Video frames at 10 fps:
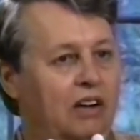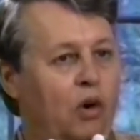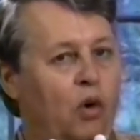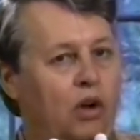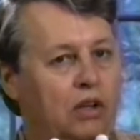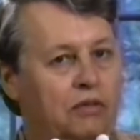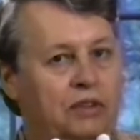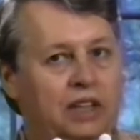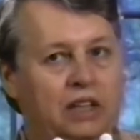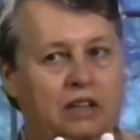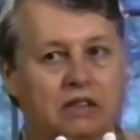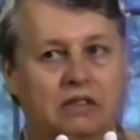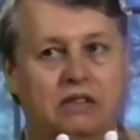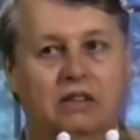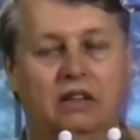All of
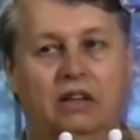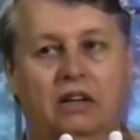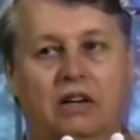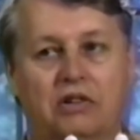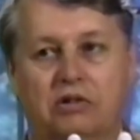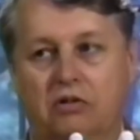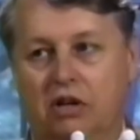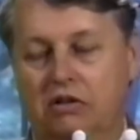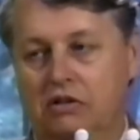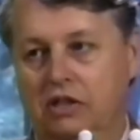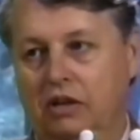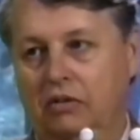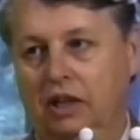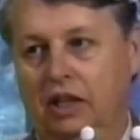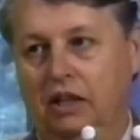these are structures that
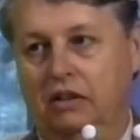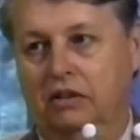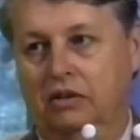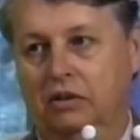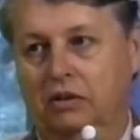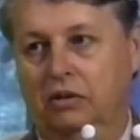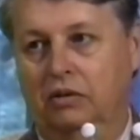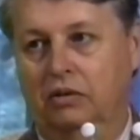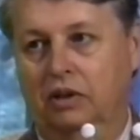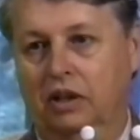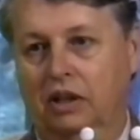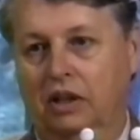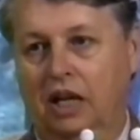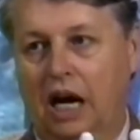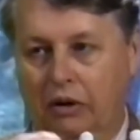relate to
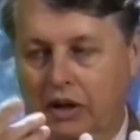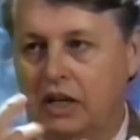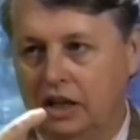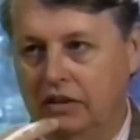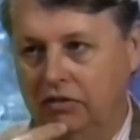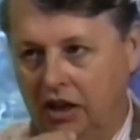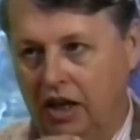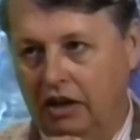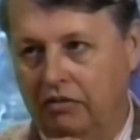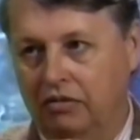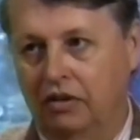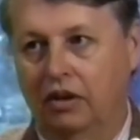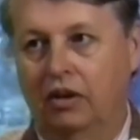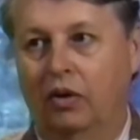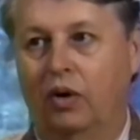our kind of life,
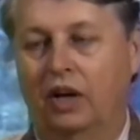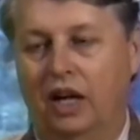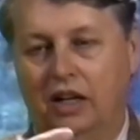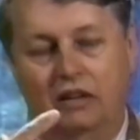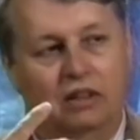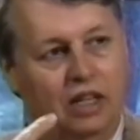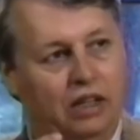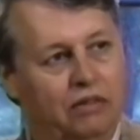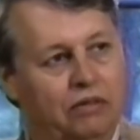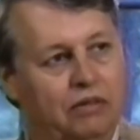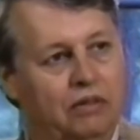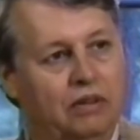organic life.